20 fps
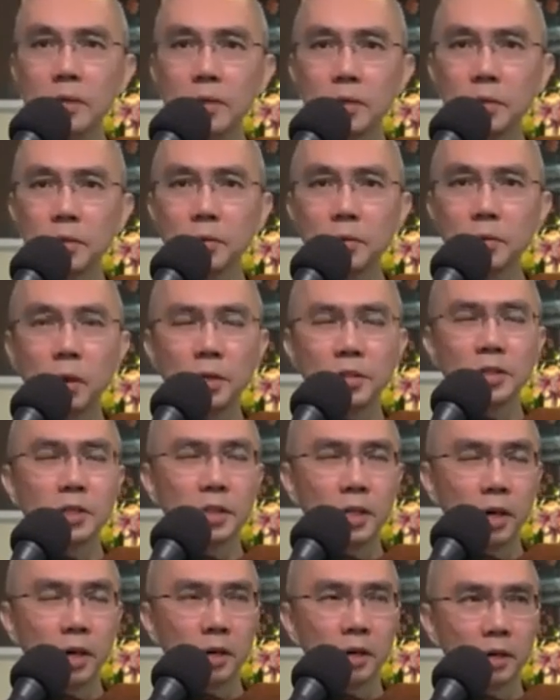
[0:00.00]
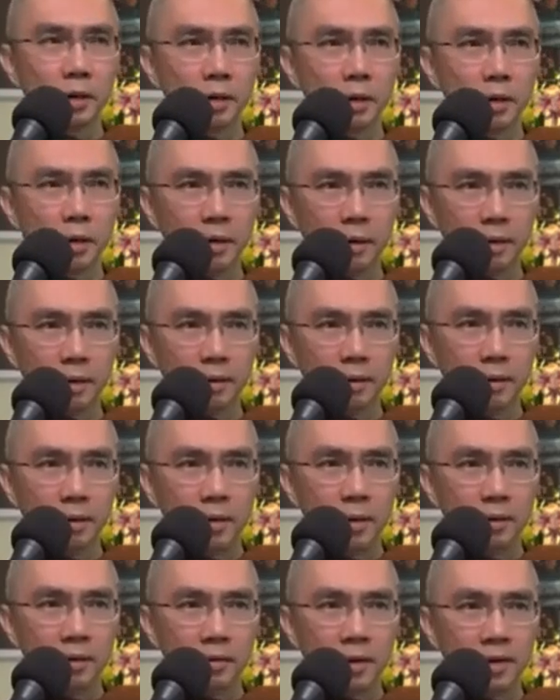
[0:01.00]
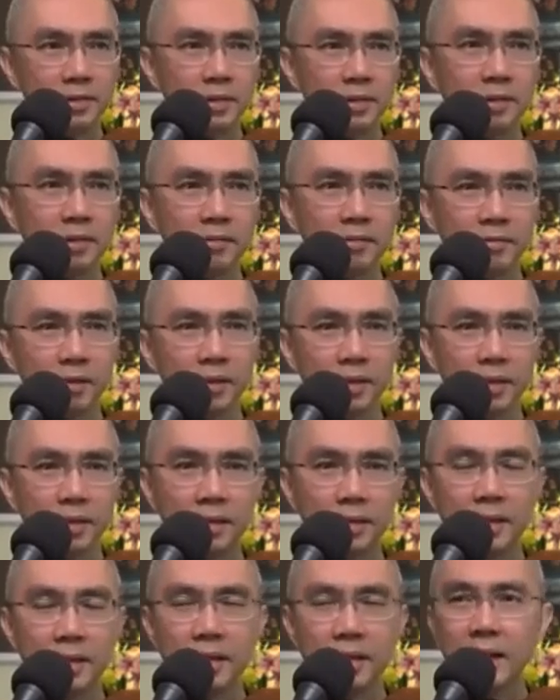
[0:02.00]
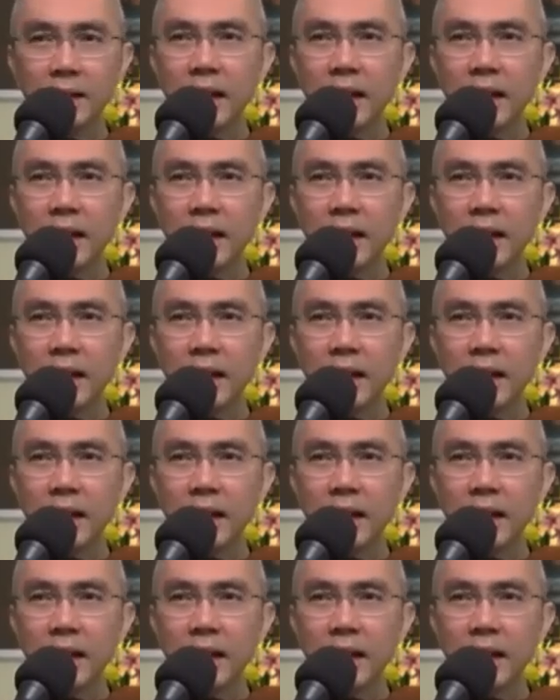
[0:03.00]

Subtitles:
you watch your rising and falling,